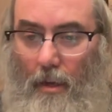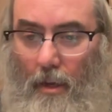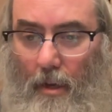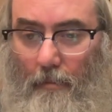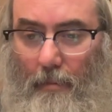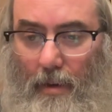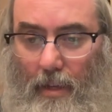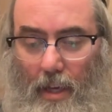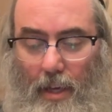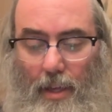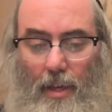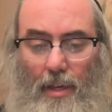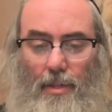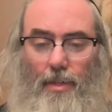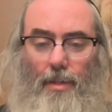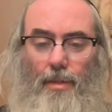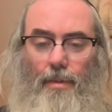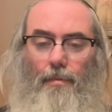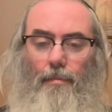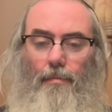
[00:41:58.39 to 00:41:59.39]
But like
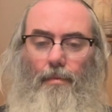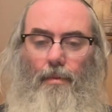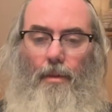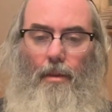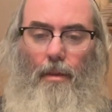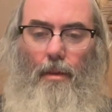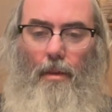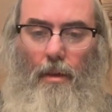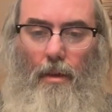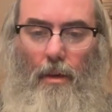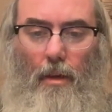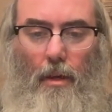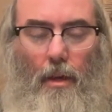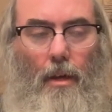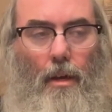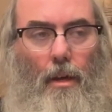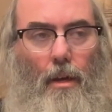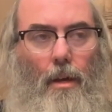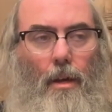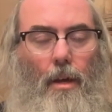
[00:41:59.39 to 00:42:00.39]
this.
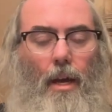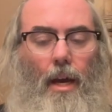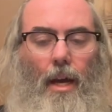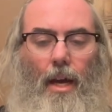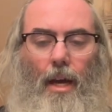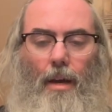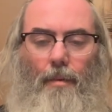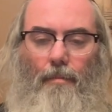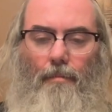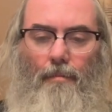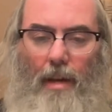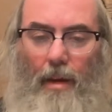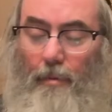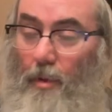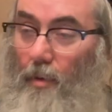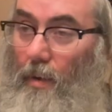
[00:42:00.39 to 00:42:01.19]
By the